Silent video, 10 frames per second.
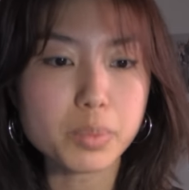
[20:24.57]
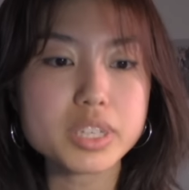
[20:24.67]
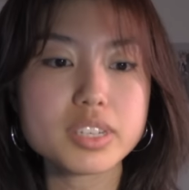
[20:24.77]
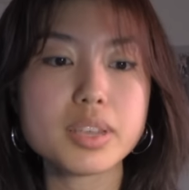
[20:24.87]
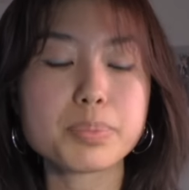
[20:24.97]

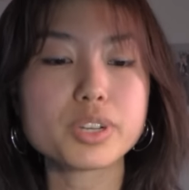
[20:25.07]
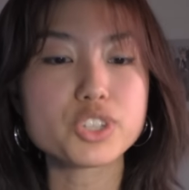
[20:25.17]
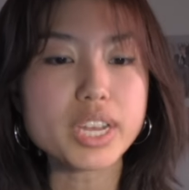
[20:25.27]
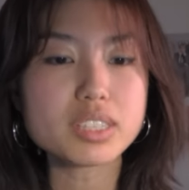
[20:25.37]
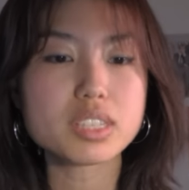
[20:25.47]
which he
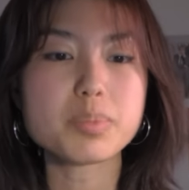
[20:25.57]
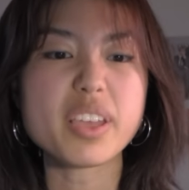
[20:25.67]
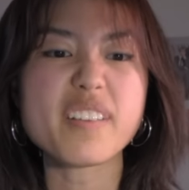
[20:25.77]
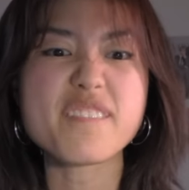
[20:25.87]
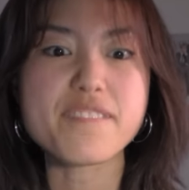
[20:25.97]
projects to
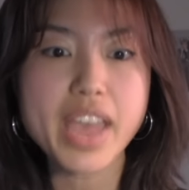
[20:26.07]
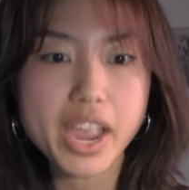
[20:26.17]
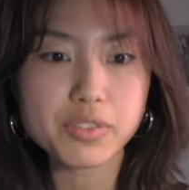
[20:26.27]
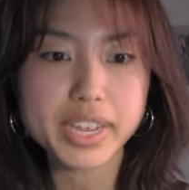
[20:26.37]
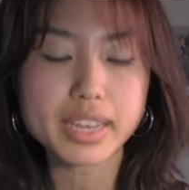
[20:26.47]
me
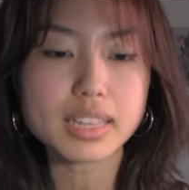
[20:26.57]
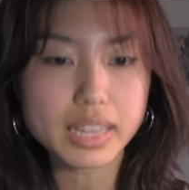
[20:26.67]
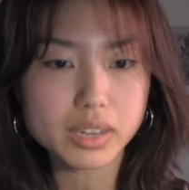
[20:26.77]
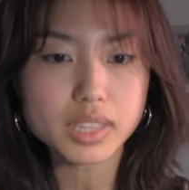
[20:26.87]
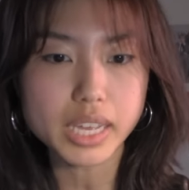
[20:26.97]
very
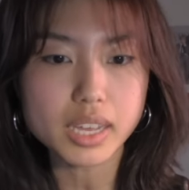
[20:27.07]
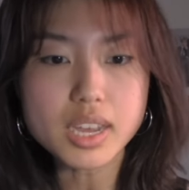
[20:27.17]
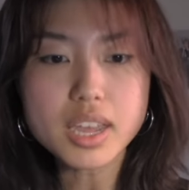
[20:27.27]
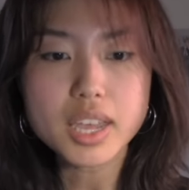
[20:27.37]
clearly.